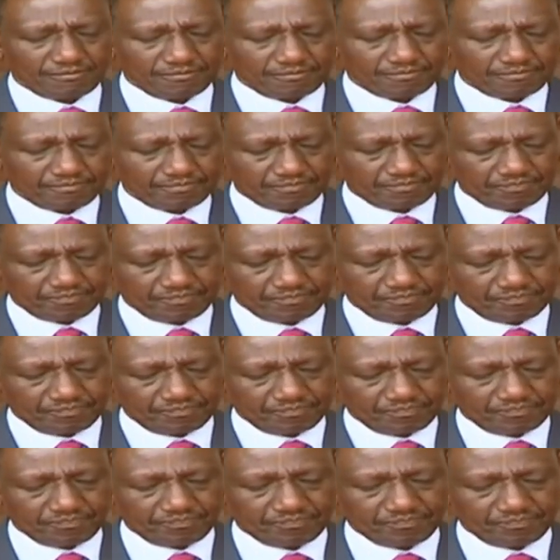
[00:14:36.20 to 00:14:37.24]

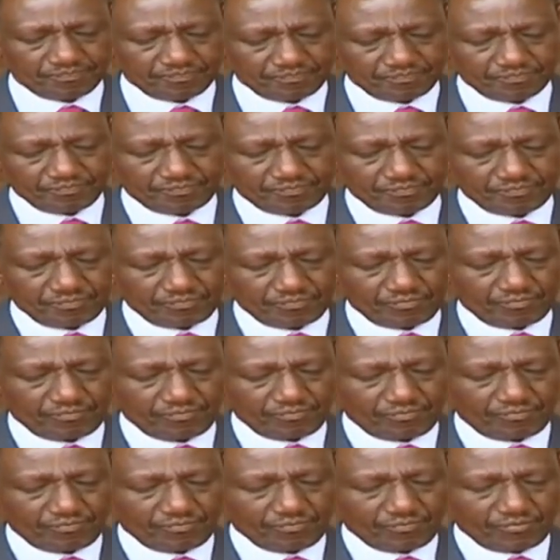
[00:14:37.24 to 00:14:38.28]

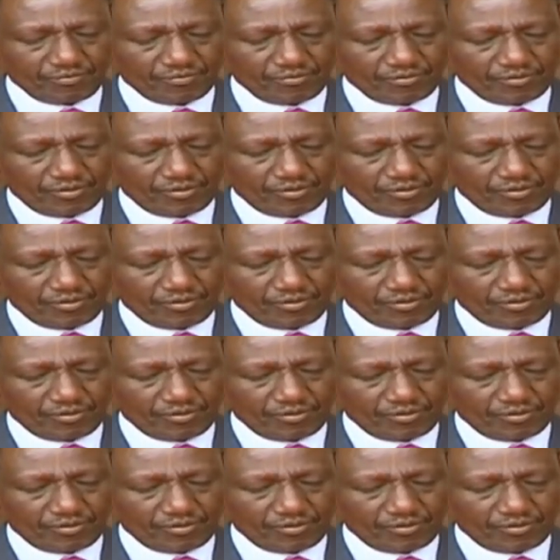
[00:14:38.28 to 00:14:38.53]
Nothing is said.